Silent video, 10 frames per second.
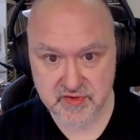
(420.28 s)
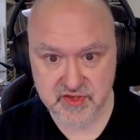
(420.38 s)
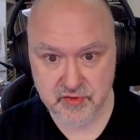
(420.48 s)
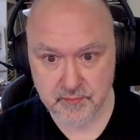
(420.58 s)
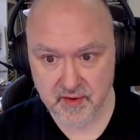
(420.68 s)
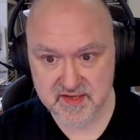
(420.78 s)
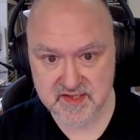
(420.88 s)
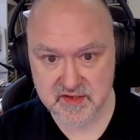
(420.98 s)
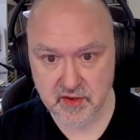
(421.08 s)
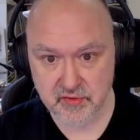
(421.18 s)
two by
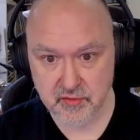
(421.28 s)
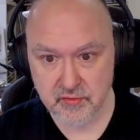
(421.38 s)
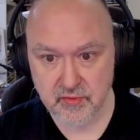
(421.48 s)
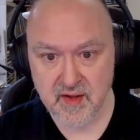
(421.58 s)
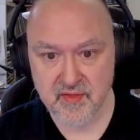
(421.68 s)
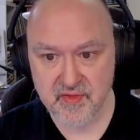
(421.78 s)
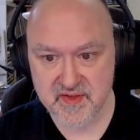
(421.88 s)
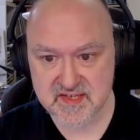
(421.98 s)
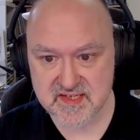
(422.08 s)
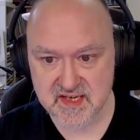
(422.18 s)
Sudoku.
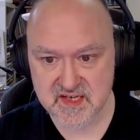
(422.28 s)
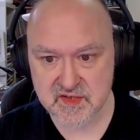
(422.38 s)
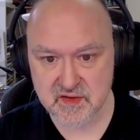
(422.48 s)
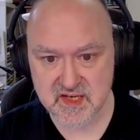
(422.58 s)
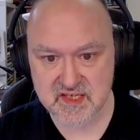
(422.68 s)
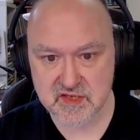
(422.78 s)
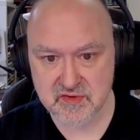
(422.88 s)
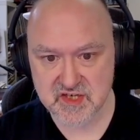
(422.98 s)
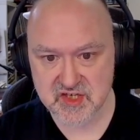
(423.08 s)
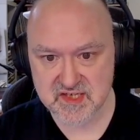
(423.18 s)
This sees these two
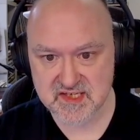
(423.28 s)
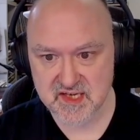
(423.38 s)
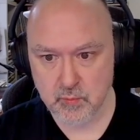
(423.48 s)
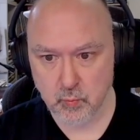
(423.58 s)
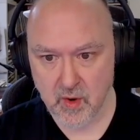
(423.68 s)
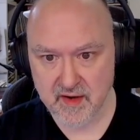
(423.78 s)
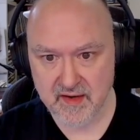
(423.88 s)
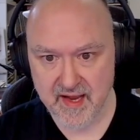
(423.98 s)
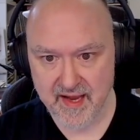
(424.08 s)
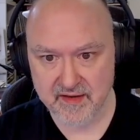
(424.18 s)
digits see
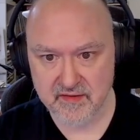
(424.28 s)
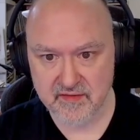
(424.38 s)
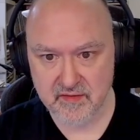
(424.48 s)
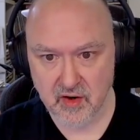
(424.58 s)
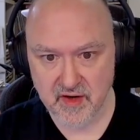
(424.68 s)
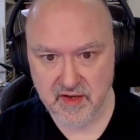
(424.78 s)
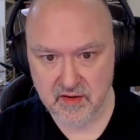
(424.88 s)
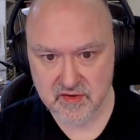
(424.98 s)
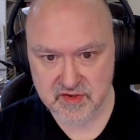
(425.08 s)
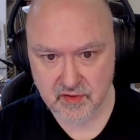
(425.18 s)
one and nine,
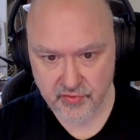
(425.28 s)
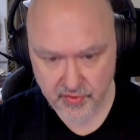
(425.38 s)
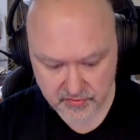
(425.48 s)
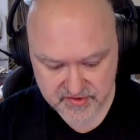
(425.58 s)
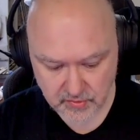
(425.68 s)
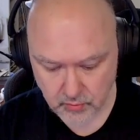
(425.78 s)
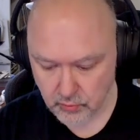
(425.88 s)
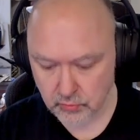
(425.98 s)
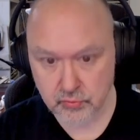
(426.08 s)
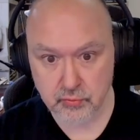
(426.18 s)
so those are
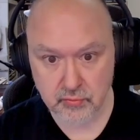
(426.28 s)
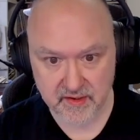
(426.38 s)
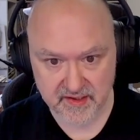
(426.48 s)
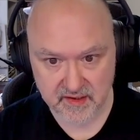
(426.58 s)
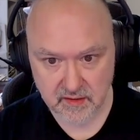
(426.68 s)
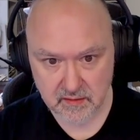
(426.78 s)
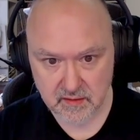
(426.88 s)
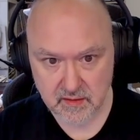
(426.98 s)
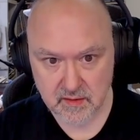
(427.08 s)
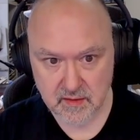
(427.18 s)
all green.
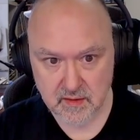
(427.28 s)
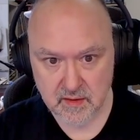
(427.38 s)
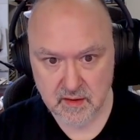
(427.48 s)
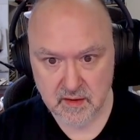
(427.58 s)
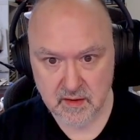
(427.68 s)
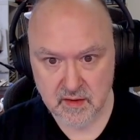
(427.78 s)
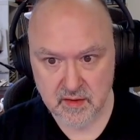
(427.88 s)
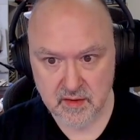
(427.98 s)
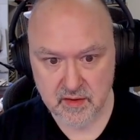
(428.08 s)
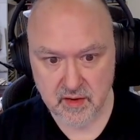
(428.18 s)

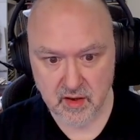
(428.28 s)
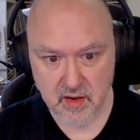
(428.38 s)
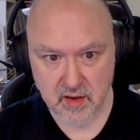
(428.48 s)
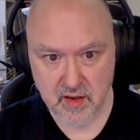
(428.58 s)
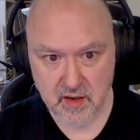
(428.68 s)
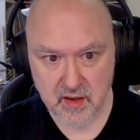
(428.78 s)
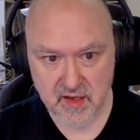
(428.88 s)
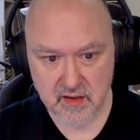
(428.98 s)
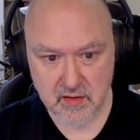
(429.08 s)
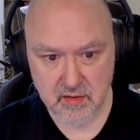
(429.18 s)

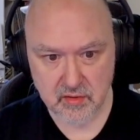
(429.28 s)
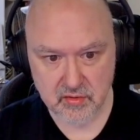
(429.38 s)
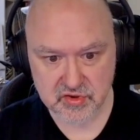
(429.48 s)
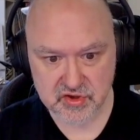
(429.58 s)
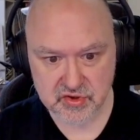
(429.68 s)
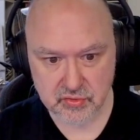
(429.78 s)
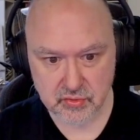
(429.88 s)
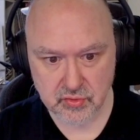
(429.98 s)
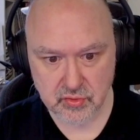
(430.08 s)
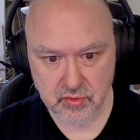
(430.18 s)
Nine, not
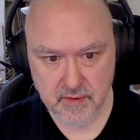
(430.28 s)
sure.